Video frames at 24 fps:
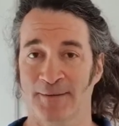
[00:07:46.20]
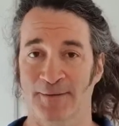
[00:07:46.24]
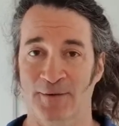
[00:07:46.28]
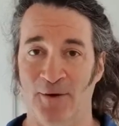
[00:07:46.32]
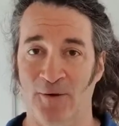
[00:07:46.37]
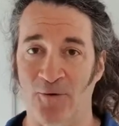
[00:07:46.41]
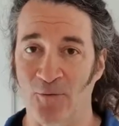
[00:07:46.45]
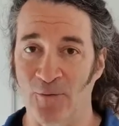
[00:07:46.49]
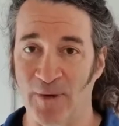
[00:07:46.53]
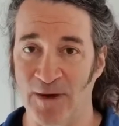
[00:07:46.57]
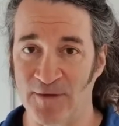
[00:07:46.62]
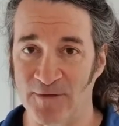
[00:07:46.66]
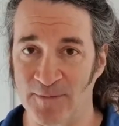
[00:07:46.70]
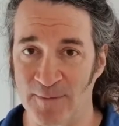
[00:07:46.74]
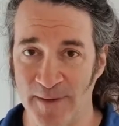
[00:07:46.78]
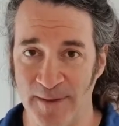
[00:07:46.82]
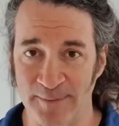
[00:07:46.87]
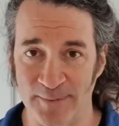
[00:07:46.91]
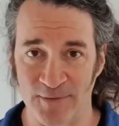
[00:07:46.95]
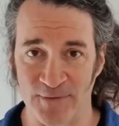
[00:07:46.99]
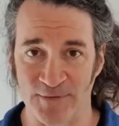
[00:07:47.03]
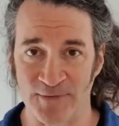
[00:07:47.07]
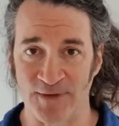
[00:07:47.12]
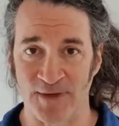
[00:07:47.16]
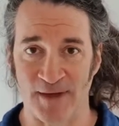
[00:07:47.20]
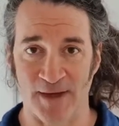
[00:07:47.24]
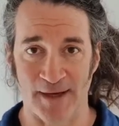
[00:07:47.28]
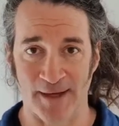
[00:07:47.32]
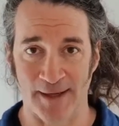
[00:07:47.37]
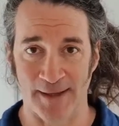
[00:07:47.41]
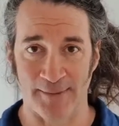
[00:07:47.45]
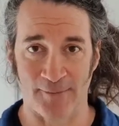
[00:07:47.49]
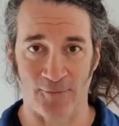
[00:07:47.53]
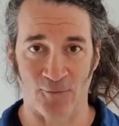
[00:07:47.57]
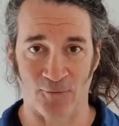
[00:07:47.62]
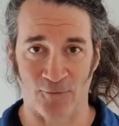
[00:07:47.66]
Don't waste people's
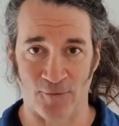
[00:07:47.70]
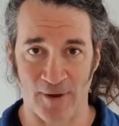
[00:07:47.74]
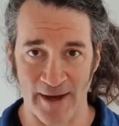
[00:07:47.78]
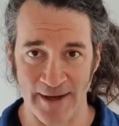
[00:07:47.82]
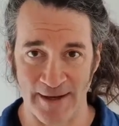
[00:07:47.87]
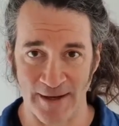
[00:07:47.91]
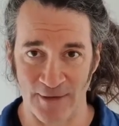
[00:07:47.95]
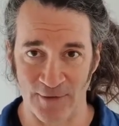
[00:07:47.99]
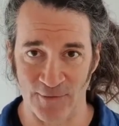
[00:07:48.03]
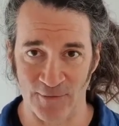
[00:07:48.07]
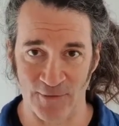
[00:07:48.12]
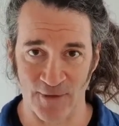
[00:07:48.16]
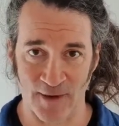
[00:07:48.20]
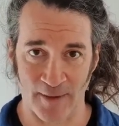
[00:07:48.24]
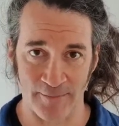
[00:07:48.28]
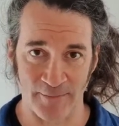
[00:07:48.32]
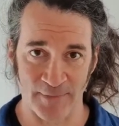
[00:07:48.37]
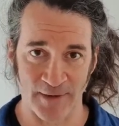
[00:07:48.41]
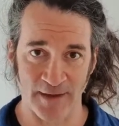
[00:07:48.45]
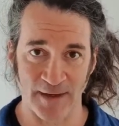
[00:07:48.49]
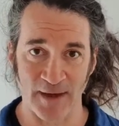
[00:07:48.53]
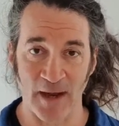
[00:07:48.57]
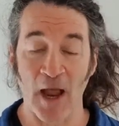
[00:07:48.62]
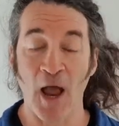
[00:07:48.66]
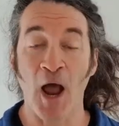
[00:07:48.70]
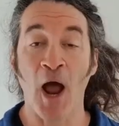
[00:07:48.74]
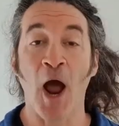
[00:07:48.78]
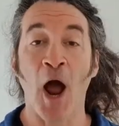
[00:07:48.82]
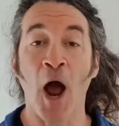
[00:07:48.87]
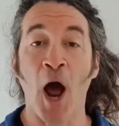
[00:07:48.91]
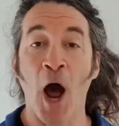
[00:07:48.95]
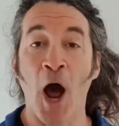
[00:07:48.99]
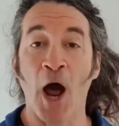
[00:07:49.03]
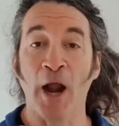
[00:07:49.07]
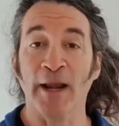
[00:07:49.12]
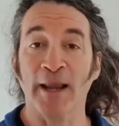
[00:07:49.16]
time writing something
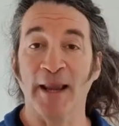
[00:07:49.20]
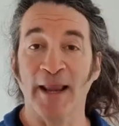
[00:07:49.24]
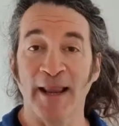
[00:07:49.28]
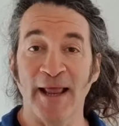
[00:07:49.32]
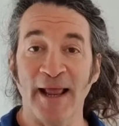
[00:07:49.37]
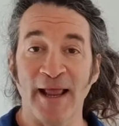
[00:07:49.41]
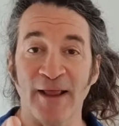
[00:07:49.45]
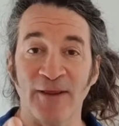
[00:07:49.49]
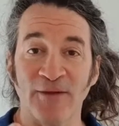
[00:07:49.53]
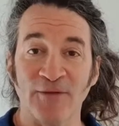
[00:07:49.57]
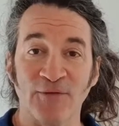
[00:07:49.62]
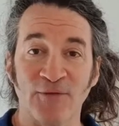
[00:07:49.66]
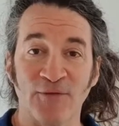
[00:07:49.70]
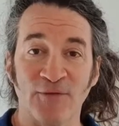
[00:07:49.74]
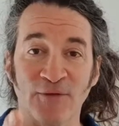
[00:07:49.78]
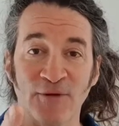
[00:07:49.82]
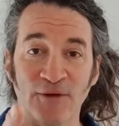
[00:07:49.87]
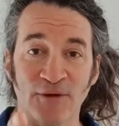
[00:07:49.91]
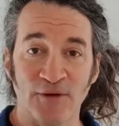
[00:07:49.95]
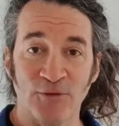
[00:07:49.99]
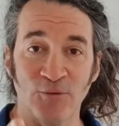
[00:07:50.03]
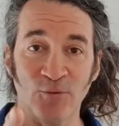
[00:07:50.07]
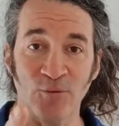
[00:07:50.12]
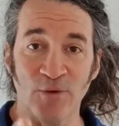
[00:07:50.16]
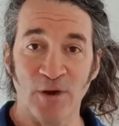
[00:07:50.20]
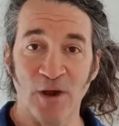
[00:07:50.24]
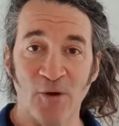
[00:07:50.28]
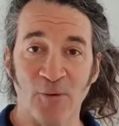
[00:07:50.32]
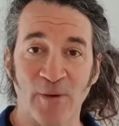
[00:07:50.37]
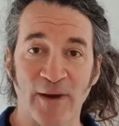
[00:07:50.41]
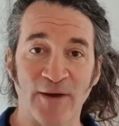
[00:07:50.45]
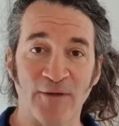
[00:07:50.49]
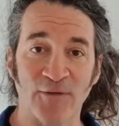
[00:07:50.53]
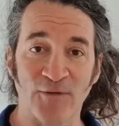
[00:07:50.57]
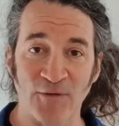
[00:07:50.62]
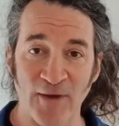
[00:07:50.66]
unless you
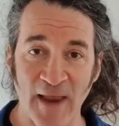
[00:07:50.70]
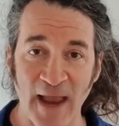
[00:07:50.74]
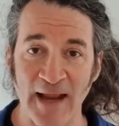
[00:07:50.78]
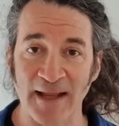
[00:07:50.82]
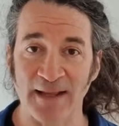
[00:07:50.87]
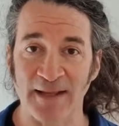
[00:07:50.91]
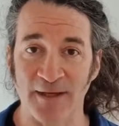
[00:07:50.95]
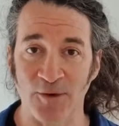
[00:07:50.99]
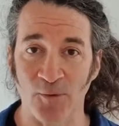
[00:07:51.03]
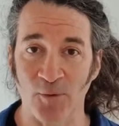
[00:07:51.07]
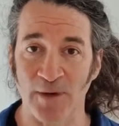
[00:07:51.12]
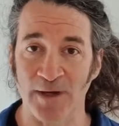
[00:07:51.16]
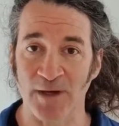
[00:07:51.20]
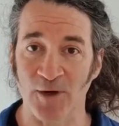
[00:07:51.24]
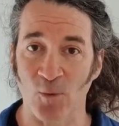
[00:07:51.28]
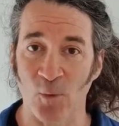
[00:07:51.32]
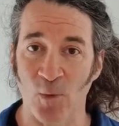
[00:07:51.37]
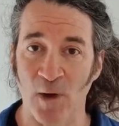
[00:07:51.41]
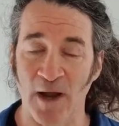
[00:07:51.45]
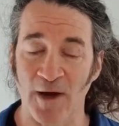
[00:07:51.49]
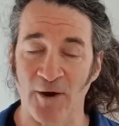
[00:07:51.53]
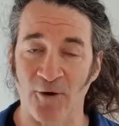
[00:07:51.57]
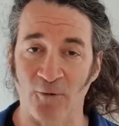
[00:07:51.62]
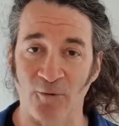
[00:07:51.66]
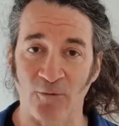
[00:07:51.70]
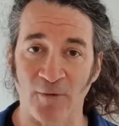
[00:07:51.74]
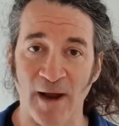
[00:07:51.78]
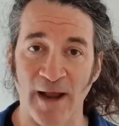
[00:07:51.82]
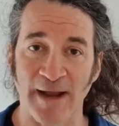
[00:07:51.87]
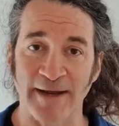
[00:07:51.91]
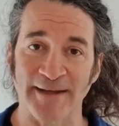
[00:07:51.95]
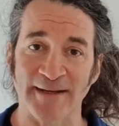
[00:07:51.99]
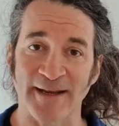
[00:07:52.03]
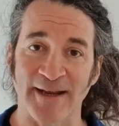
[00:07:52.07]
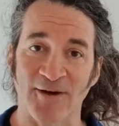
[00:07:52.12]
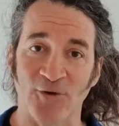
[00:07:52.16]
know exactly what you want to
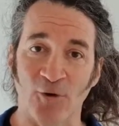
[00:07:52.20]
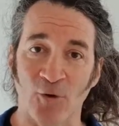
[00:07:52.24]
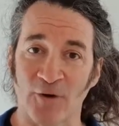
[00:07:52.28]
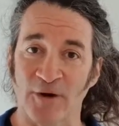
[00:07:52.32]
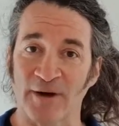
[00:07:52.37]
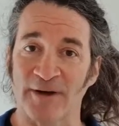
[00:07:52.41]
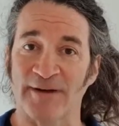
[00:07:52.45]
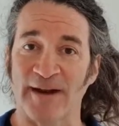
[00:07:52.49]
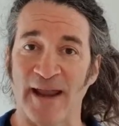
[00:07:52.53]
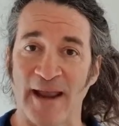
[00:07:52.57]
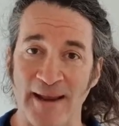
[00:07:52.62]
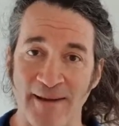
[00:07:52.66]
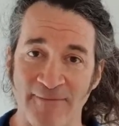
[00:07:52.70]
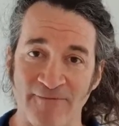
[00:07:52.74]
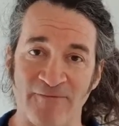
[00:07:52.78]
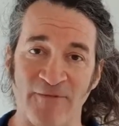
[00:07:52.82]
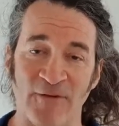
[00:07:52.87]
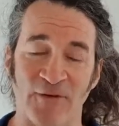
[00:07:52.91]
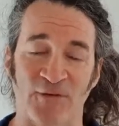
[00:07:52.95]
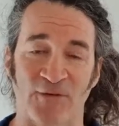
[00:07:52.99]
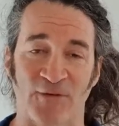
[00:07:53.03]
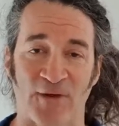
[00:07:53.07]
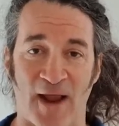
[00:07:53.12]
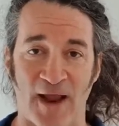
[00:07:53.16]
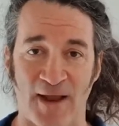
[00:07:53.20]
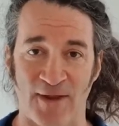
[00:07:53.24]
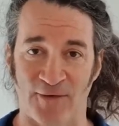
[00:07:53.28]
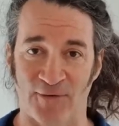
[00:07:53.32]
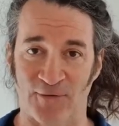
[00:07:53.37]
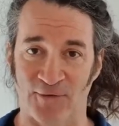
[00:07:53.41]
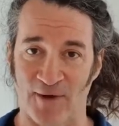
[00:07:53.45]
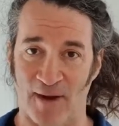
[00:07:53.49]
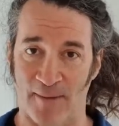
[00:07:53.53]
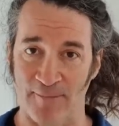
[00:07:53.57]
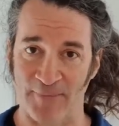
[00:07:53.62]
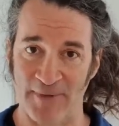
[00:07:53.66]
write in order to emphasize
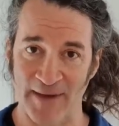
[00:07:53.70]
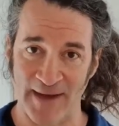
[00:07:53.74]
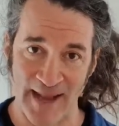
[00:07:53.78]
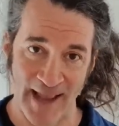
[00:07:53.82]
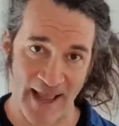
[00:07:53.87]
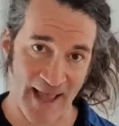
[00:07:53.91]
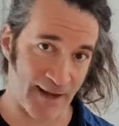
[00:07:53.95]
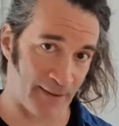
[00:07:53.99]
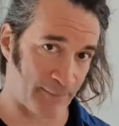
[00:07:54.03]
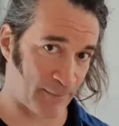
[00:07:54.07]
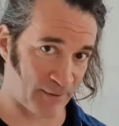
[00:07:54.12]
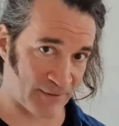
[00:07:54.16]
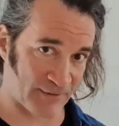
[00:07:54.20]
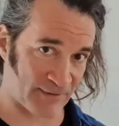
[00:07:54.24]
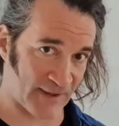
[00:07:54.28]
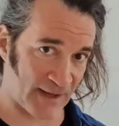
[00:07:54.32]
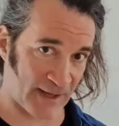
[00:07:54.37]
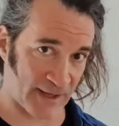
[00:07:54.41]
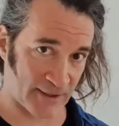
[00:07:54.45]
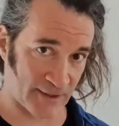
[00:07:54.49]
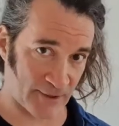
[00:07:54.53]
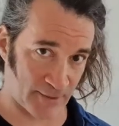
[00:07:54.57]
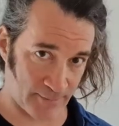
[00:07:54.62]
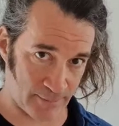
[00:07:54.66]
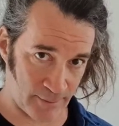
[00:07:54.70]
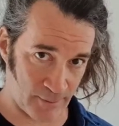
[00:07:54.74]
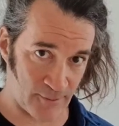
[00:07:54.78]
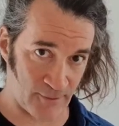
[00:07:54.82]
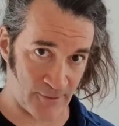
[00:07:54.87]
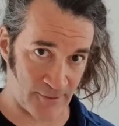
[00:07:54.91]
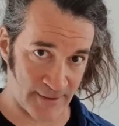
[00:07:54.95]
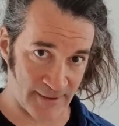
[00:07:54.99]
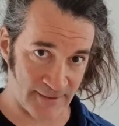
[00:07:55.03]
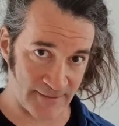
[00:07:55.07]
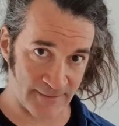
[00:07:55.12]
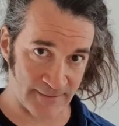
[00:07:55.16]
something at a particular
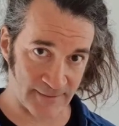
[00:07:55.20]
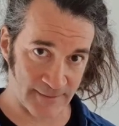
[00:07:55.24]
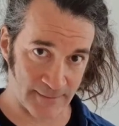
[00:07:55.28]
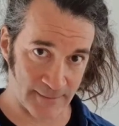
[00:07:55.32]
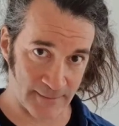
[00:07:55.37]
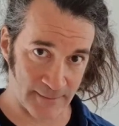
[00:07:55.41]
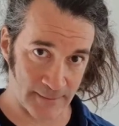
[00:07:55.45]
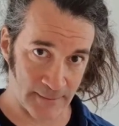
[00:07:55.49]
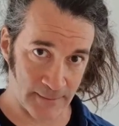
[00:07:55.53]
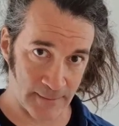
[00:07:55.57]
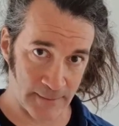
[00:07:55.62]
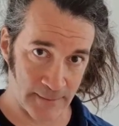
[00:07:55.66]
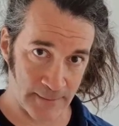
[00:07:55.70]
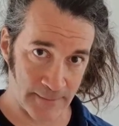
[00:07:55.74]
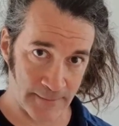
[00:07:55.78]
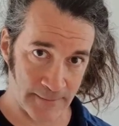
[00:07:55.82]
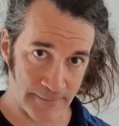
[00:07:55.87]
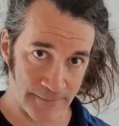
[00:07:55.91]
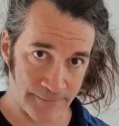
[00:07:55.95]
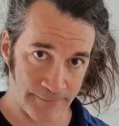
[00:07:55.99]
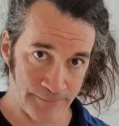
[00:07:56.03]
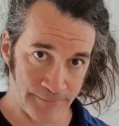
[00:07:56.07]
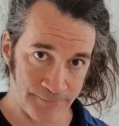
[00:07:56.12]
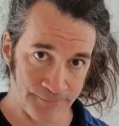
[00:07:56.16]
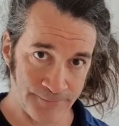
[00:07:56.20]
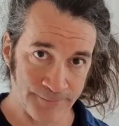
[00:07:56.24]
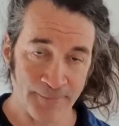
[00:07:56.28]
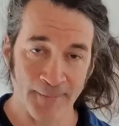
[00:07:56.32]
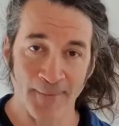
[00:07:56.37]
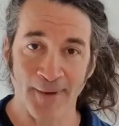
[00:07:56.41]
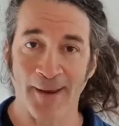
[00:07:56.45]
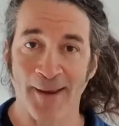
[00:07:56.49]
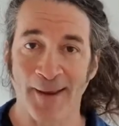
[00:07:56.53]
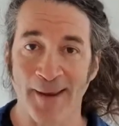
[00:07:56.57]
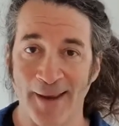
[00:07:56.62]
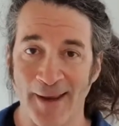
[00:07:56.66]
point.
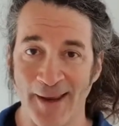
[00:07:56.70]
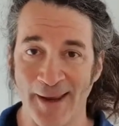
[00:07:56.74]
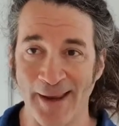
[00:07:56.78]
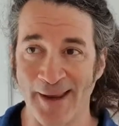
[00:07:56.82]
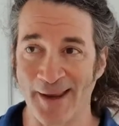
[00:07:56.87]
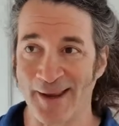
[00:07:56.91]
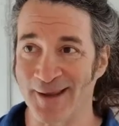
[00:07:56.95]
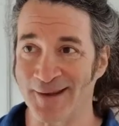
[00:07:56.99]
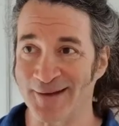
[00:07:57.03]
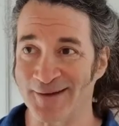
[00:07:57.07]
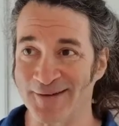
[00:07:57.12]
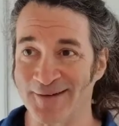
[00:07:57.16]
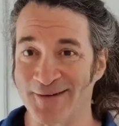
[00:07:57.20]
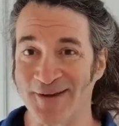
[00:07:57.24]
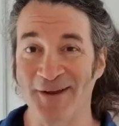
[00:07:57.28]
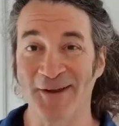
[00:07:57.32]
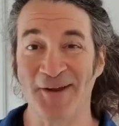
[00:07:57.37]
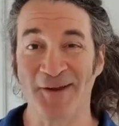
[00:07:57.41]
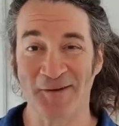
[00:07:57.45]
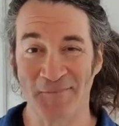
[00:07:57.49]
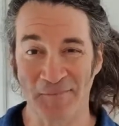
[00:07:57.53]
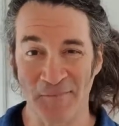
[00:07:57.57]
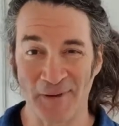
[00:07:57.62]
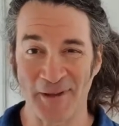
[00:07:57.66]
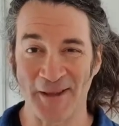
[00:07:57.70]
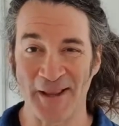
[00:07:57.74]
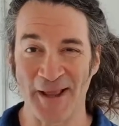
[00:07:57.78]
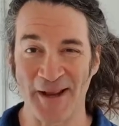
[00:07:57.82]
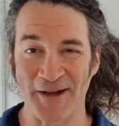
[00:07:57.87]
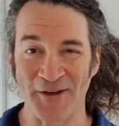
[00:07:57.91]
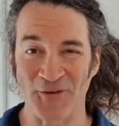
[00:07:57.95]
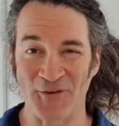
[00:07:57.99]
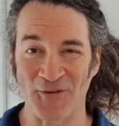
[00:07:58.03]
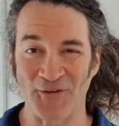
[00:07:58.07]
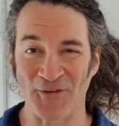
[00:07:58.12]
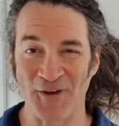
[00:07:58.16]
And
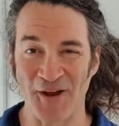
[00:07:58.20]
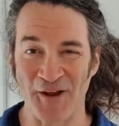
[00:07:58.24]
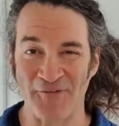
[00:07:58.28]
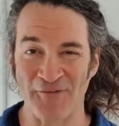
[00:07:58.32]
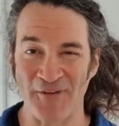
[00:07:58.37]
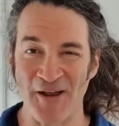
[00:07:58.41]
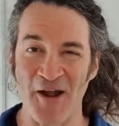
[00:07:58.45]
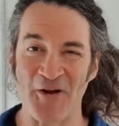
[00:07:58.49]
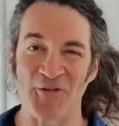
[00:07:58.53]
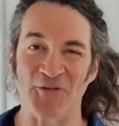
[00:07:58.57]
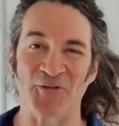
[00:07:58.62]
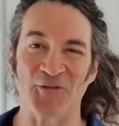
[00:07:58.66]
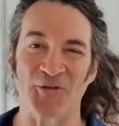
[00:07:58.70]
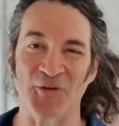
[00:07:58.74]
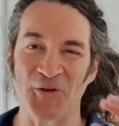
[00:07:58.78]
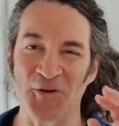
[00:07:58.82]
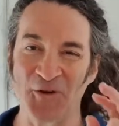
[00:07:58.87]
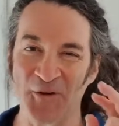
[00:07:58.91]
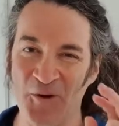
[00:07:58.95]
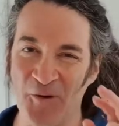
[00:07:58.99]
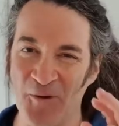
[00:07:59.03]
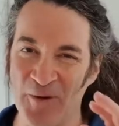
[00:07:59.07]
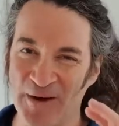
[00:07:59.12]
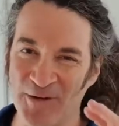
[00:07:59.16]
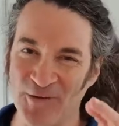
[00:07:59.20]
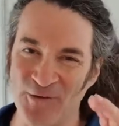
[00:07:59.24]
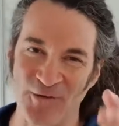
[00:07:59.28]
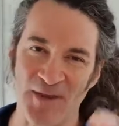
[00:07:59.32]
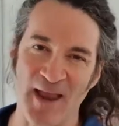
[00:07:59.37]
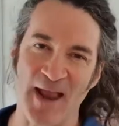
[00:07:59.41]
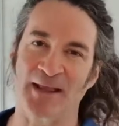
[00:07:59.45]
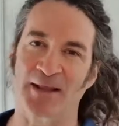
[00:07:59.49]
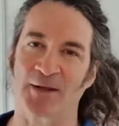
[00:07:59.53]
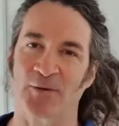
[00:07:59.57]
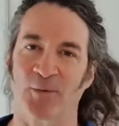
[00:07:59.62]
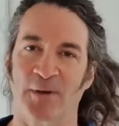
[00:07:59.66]
plan your stuff out so you know
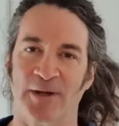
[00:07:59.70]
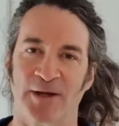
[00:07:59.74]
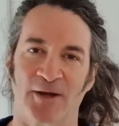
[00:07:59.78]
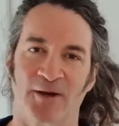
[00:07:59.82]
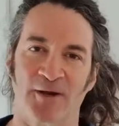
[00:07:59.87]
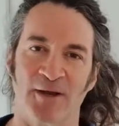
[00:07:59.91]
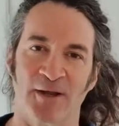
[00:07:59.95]
exactly what